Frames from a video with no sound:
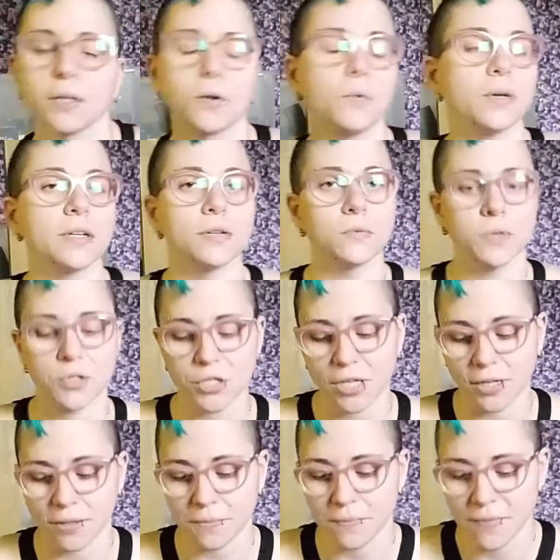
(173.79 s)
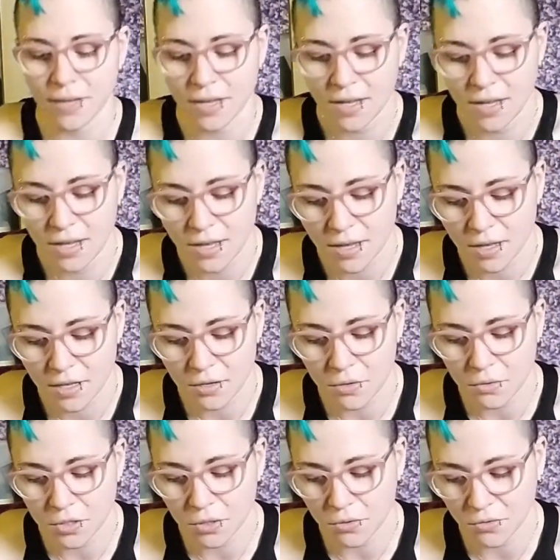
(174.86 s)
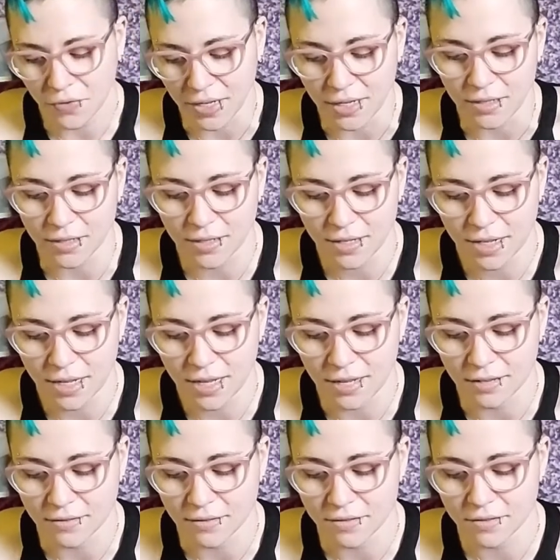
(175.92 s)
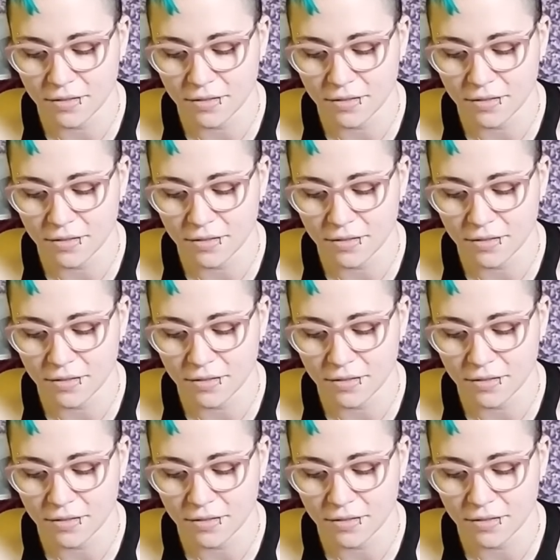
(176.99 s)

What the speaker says: Quinn and Rochelle. Huge fan, and